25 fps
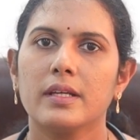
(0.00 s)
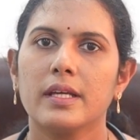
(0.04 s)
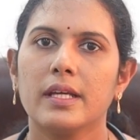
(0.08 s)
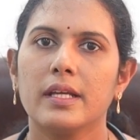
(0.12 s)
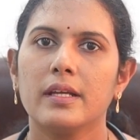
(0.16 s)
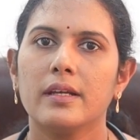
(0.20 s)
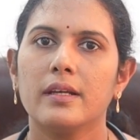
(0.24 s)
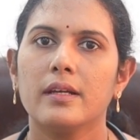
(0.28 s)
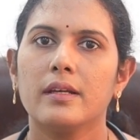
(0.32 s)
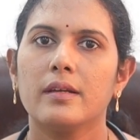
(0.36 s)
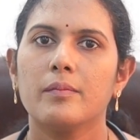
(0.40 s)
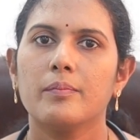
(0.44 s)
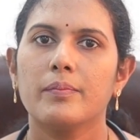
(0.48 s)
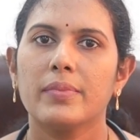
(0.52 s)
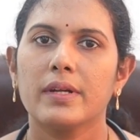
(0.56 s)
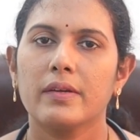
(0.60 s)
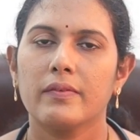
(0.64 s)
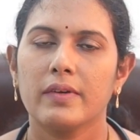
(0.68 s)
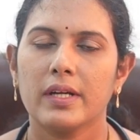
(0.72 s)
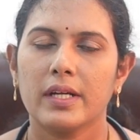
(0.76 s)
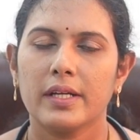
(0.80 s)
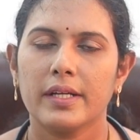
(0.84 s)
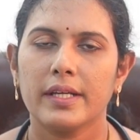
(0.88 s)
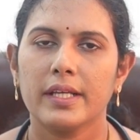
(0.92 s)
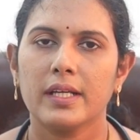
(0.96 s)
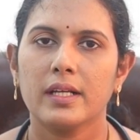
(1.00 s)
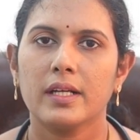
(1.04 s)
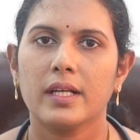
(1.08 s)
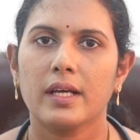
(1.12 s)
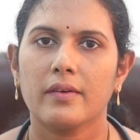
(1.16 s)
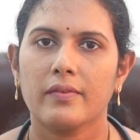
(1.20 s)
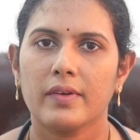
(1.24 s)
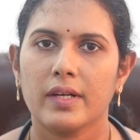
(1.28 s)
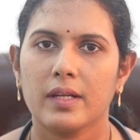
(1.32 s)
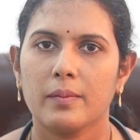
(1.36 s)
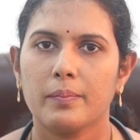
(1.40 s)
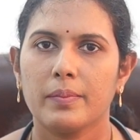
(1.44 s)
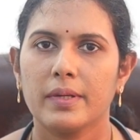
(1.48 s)
in preventing
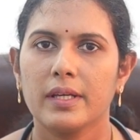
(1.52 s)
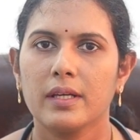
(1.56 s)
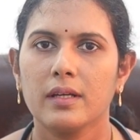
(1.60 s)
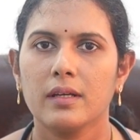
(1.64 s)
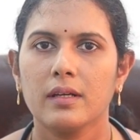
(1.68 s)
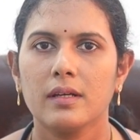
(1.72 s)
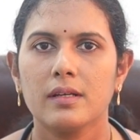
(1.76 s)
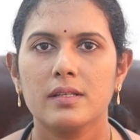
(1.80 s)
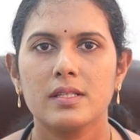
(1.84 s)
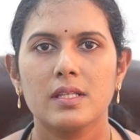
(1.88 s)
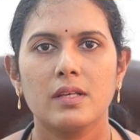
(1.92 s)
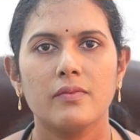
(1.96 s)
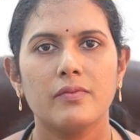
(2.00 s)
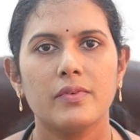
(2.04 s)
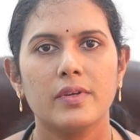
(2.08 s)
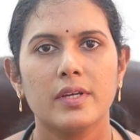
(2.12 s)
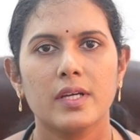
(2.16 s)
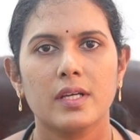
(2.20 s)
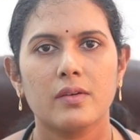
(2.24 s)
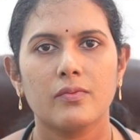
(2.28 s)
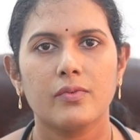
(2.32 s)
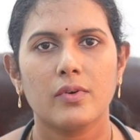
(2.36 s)
developing severe